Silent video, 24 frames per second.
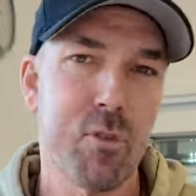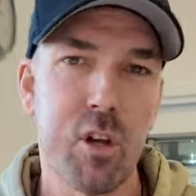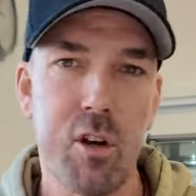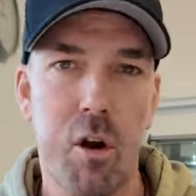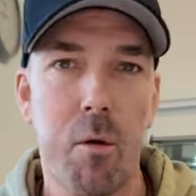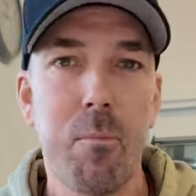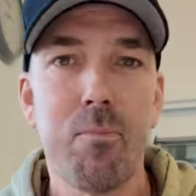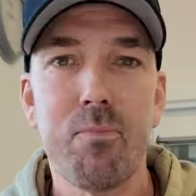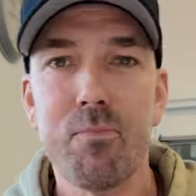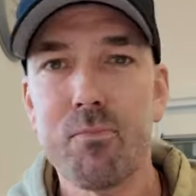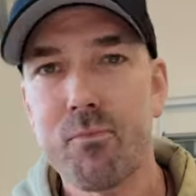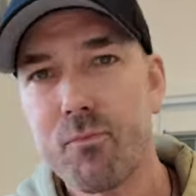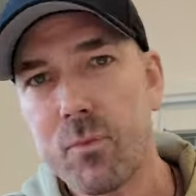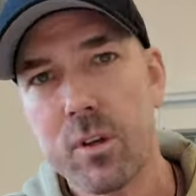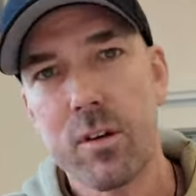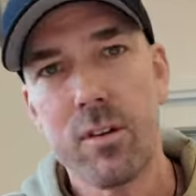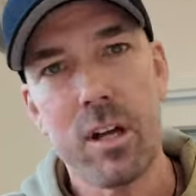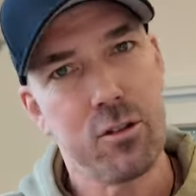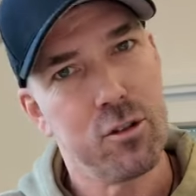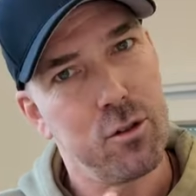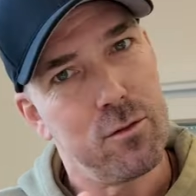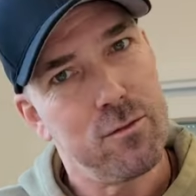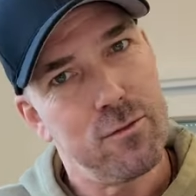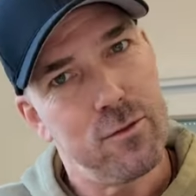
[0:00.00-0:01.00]
you know,
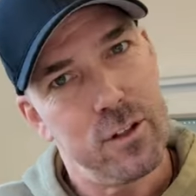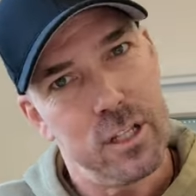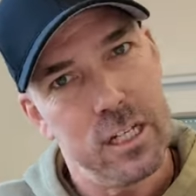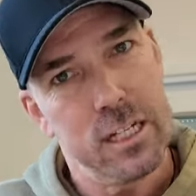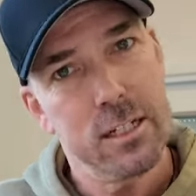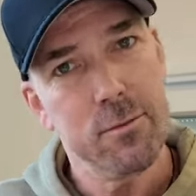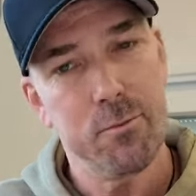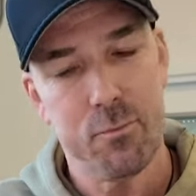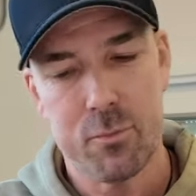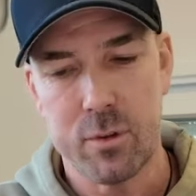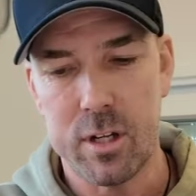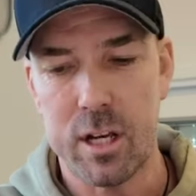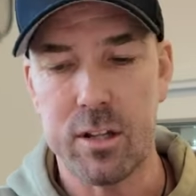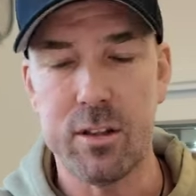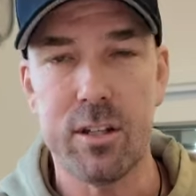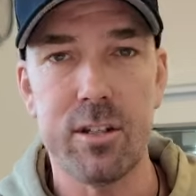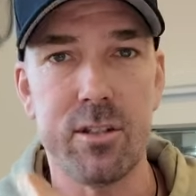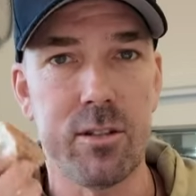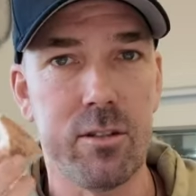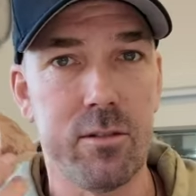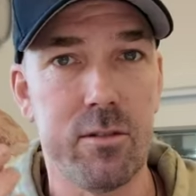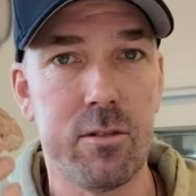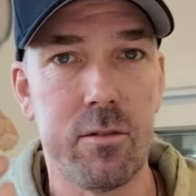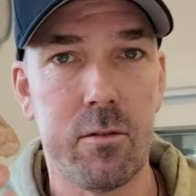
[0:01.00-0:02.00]
that's good for there, and
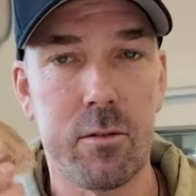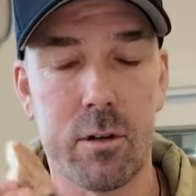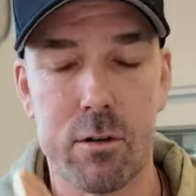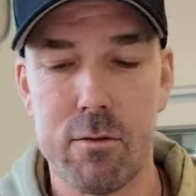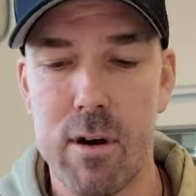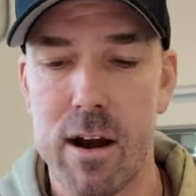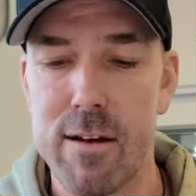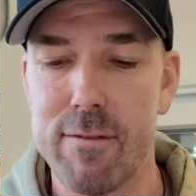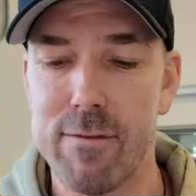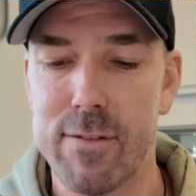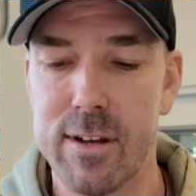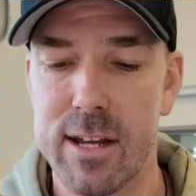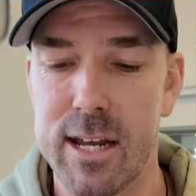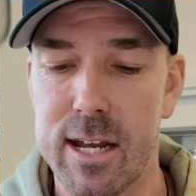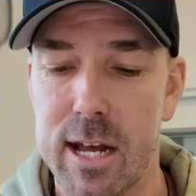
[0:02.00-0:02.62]
this is great for